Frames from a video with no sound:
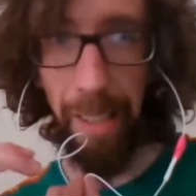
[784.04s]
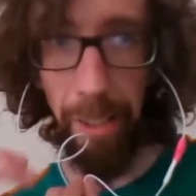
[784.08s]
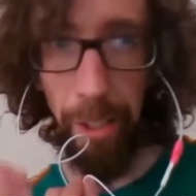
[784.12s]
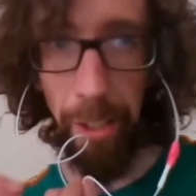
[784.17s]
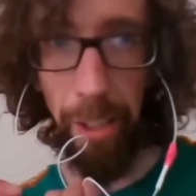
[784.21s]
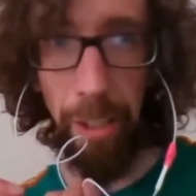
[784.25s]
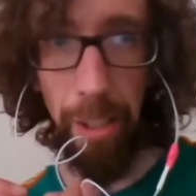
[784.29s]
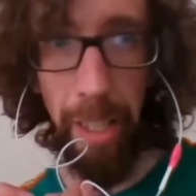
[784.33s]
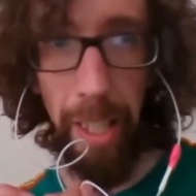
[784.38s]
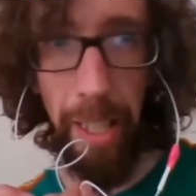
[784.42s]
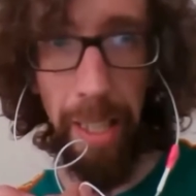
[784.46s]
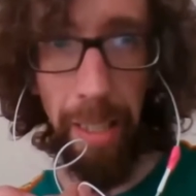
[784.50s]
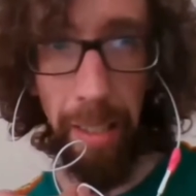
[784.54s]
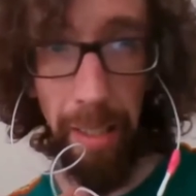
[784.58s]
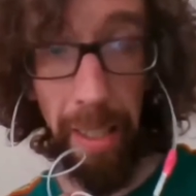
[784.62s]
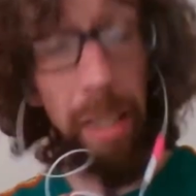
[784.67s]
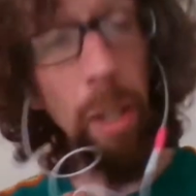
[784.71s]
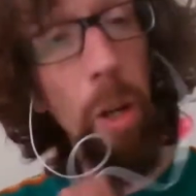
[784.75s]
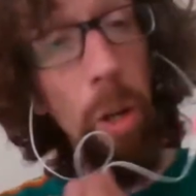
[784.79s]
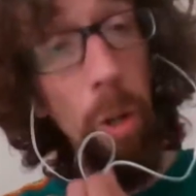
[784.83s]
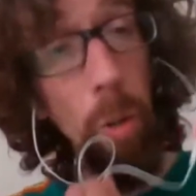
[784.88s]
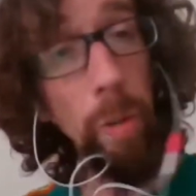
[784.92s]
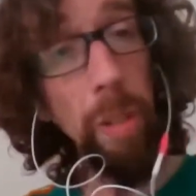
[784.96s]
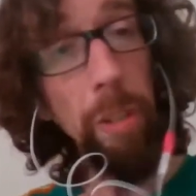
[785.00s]
look like? Like,
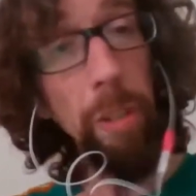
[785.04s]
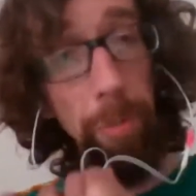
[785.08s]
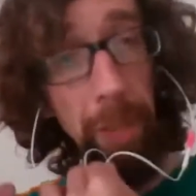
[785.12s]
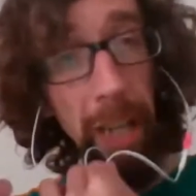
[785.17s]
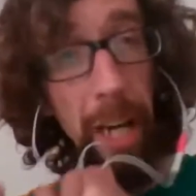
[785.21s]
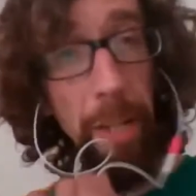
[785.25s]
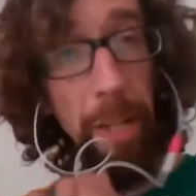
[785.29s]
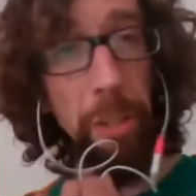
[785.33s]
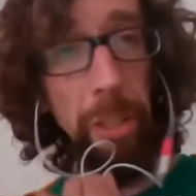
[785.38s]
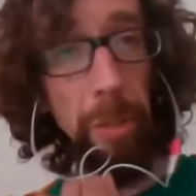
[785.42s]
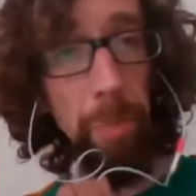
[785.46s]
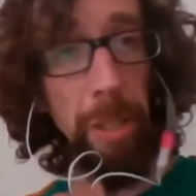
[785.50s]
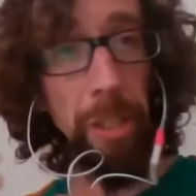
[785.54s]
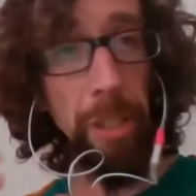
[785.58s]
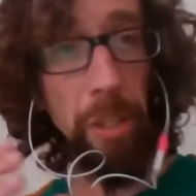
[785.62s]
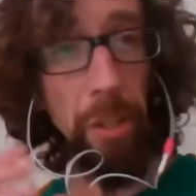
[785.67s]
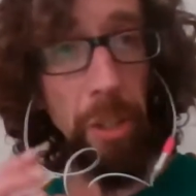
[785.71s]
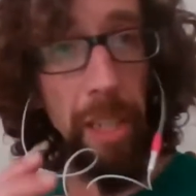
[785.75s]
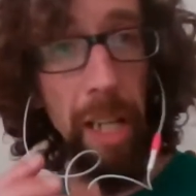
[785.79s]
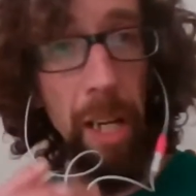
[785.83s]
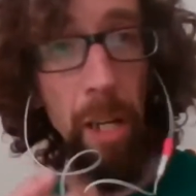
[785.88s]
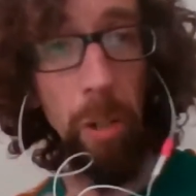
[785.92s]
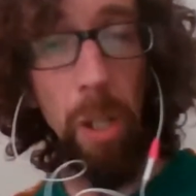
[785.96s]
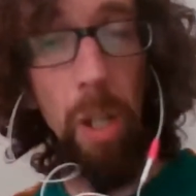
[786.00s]
oh, we've got this message
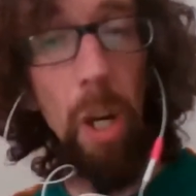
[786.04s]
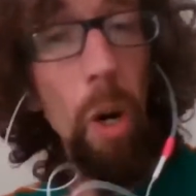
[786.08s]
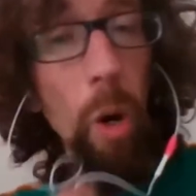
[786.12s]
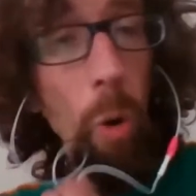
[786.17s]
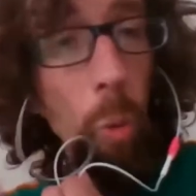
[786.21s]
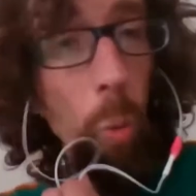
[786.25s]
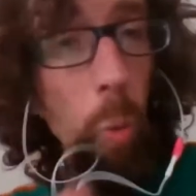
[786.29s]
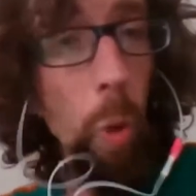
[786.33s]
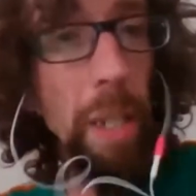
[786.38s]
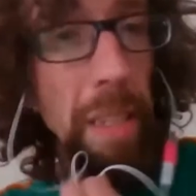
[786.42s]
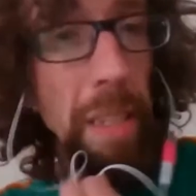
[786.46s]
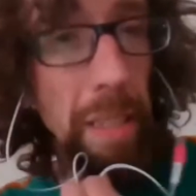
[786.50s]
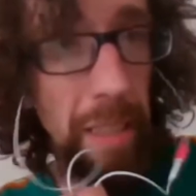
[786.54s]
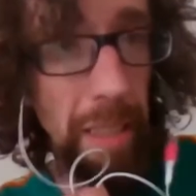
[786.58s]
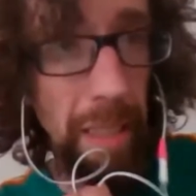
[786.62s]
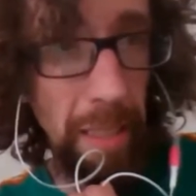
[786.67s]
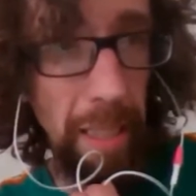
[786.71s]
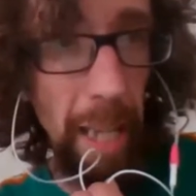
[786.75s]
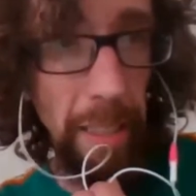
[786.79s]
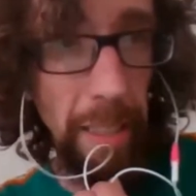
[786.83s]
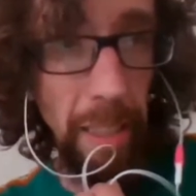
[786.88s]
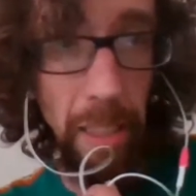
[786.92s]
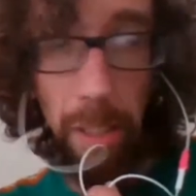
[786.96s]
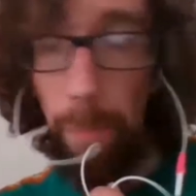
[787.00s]
out. What is
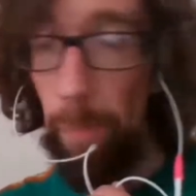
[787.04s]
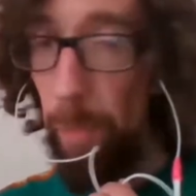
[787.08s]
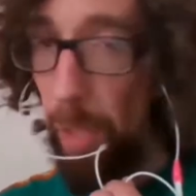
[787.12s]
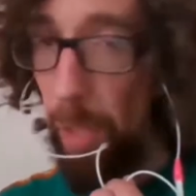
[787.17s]
success?